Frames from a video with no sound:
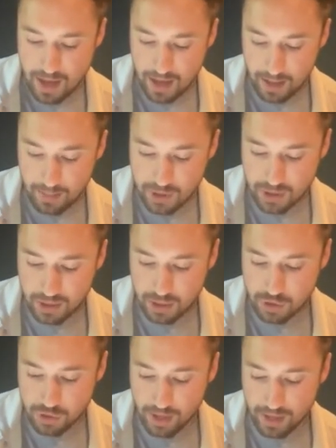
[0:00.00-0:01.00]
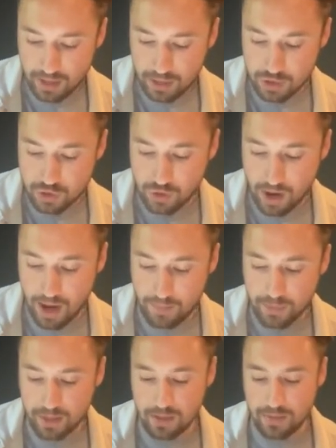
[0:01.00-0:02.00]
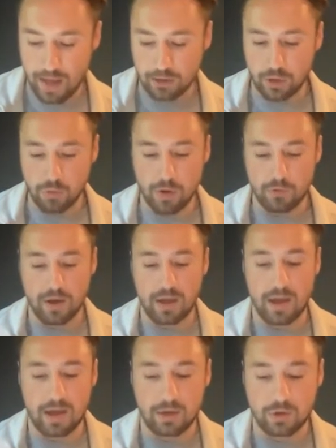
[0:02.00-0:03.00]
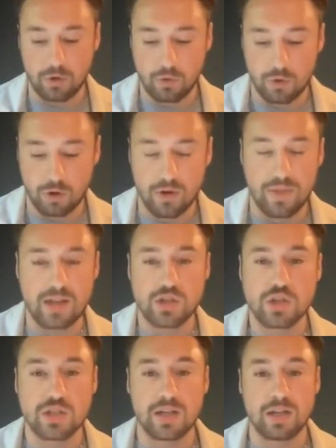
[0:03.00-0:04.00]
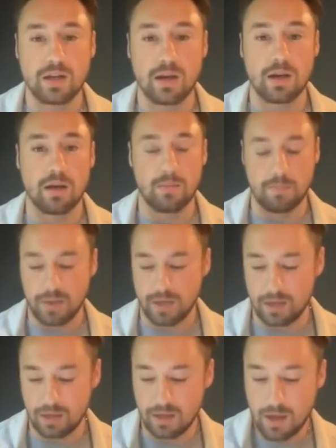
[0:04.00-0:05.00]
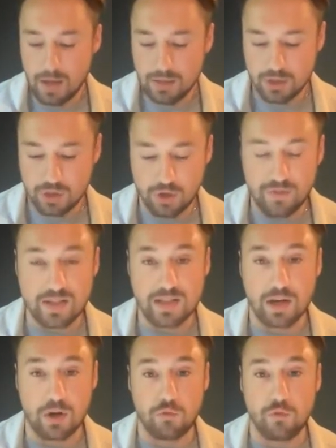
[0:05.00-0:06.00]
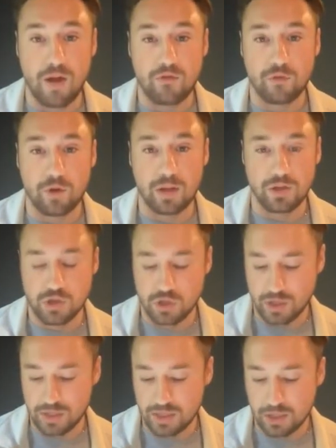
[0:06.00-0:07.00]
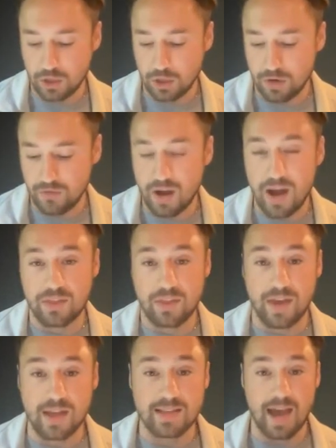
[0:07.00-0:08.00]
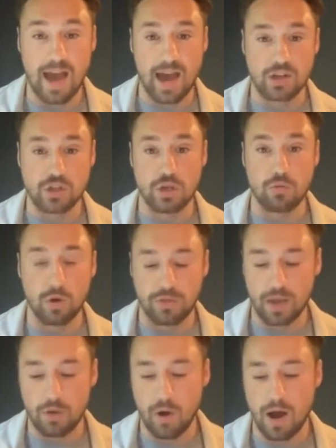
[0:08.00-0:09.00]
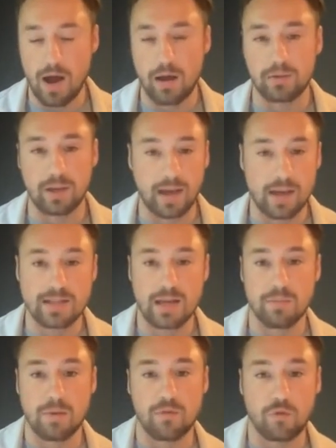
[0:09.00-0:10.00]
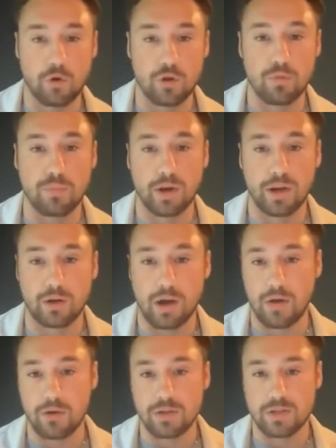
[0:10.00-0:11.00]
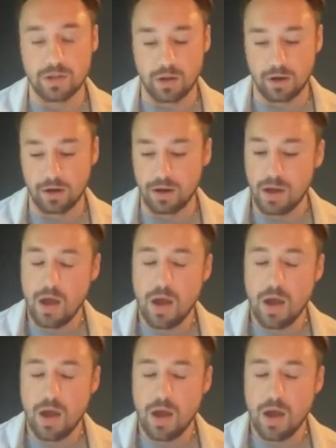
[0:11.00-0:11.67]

and I'm just going to drag it and drop it in that lower right hand corner. And that's just going to be to serve as like a reference, just to clarify that that's actually what they want. Like I said, before you break ground and start